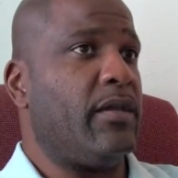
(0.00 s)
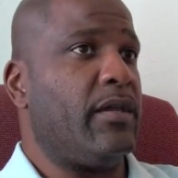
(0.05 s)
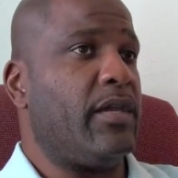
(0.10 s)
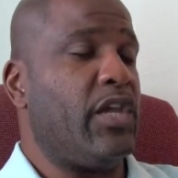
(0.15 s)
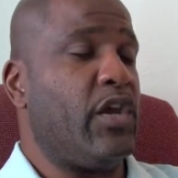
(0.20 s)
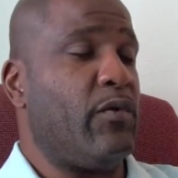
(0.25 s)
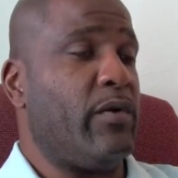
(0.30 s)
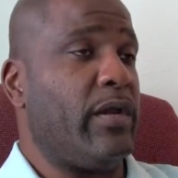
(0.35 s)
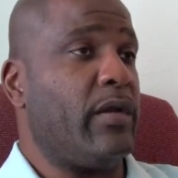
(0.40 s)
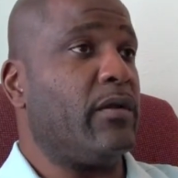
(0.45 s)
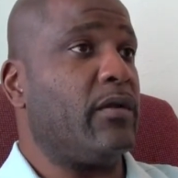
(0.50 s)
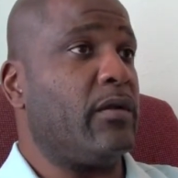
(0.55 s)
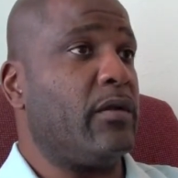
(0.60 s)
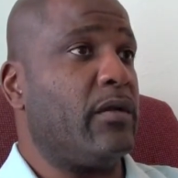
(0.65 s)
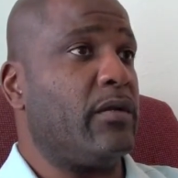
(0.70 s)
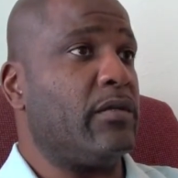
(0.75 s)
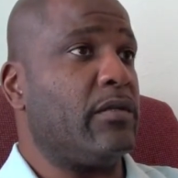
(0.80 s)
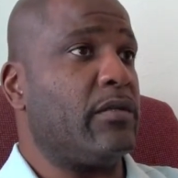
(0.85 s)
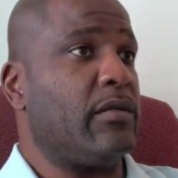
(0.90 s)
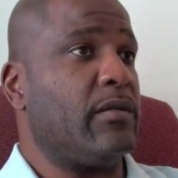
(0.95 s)
hearing,
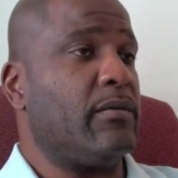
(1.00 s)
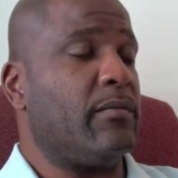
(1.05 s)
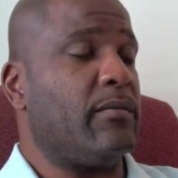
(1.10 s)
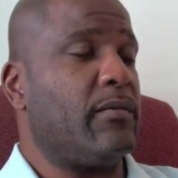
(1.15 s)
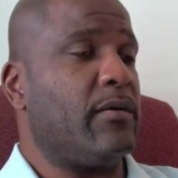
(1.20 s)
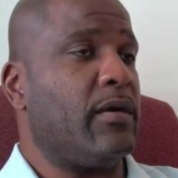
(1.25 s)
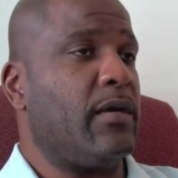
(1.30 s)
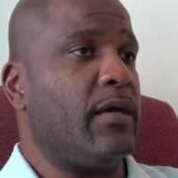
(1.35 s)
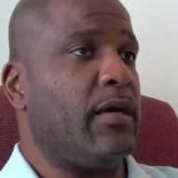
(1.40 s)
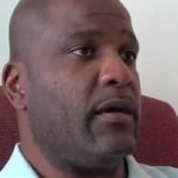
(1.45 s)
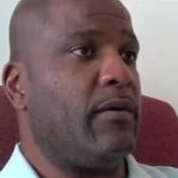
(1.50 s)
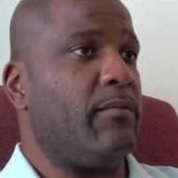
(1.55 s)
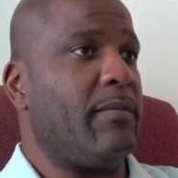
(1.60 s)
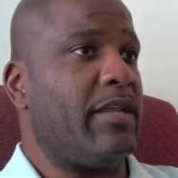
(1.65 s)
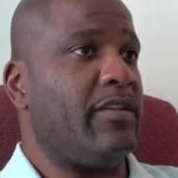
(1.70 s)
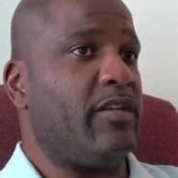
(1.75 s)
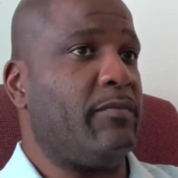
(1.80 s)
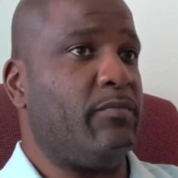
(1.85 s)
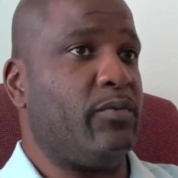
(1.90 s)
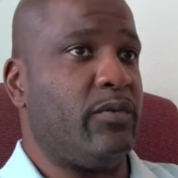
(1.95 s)

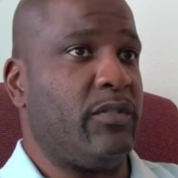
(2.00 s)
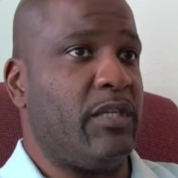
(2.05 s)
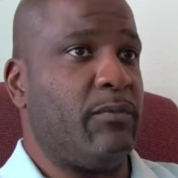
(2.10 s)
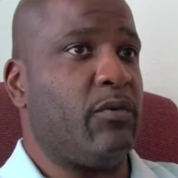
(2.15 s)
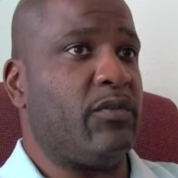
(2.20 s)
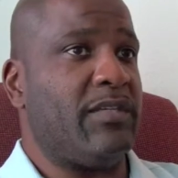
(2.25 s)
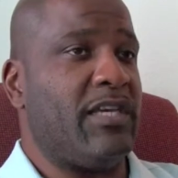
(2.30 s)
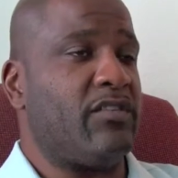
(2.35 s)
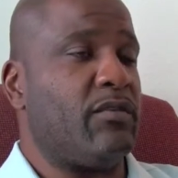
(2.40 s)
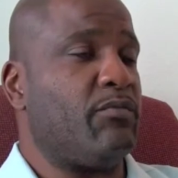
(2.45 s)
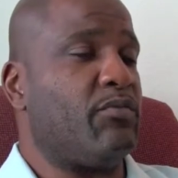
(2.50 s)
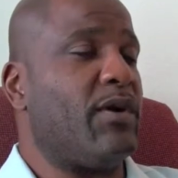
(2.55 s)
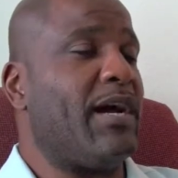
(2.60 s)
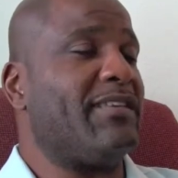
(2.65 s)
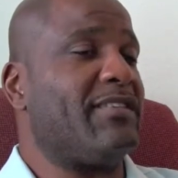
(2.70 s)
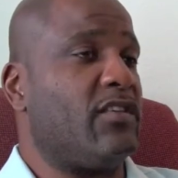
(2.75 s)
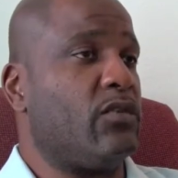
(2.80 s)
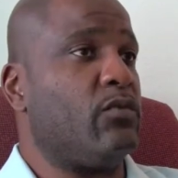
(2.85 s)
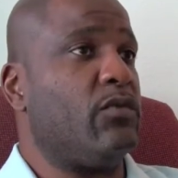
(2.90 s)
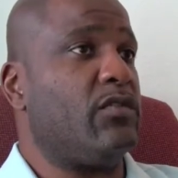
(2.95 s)
my deportation
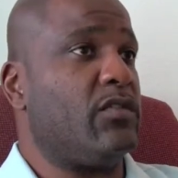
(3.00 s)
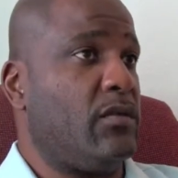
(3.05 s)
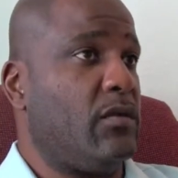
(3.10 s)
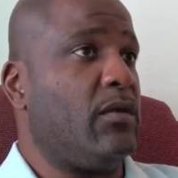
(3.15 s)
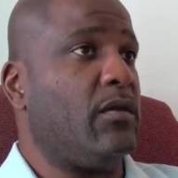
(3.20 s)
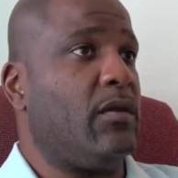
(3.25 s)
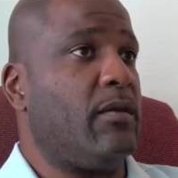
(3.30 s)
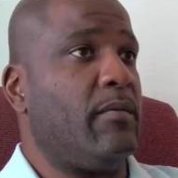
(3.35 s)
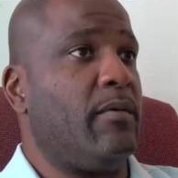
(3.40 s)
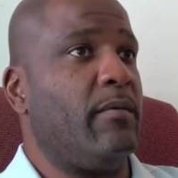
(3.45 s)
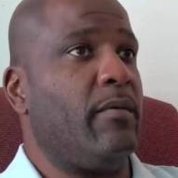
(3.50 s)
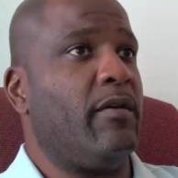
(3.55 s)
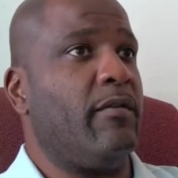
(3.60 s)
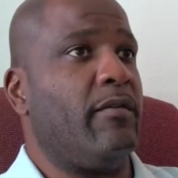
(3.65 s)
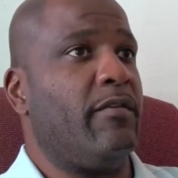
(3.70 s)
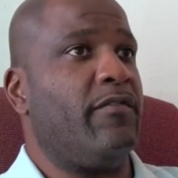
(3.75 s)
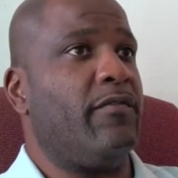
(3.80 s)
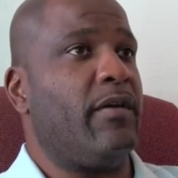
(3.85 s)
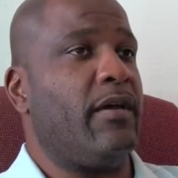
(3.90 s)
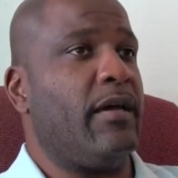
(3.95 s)
process was
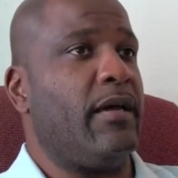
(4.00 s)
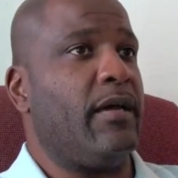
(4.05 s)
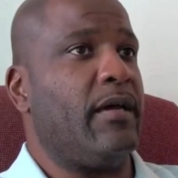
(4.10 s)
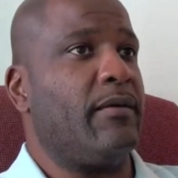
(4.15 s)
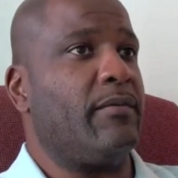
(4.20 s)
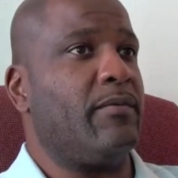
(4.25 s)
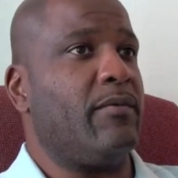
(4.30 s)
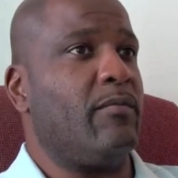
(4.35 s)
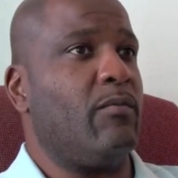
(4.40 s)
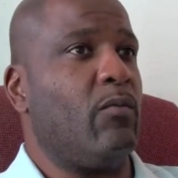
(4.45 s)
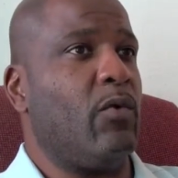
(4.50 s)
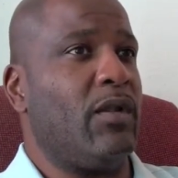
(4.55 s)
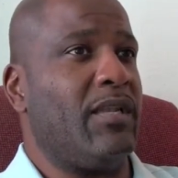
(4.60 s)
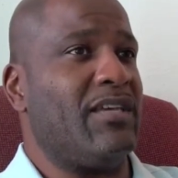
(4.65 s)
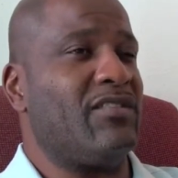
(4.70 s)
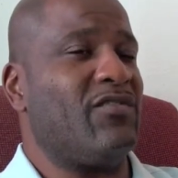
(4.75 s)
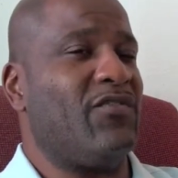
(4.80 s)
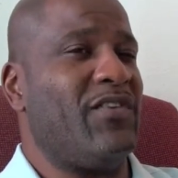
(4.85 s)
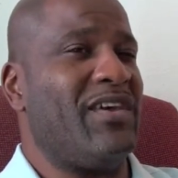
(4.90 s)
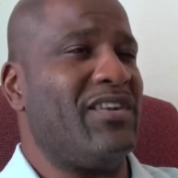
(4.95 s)
more or
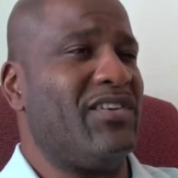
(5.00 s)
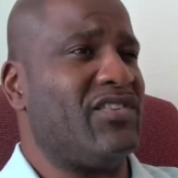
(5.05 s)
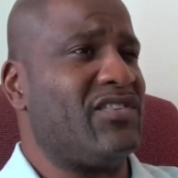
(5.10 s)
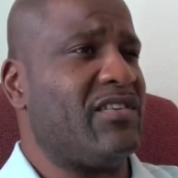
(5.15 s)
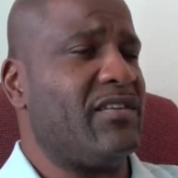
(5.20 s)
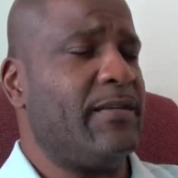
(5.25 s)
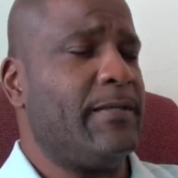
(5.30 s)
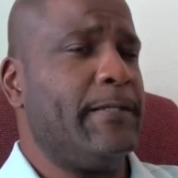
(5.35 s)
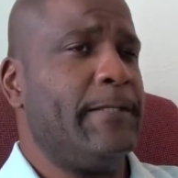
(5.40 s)
less finished,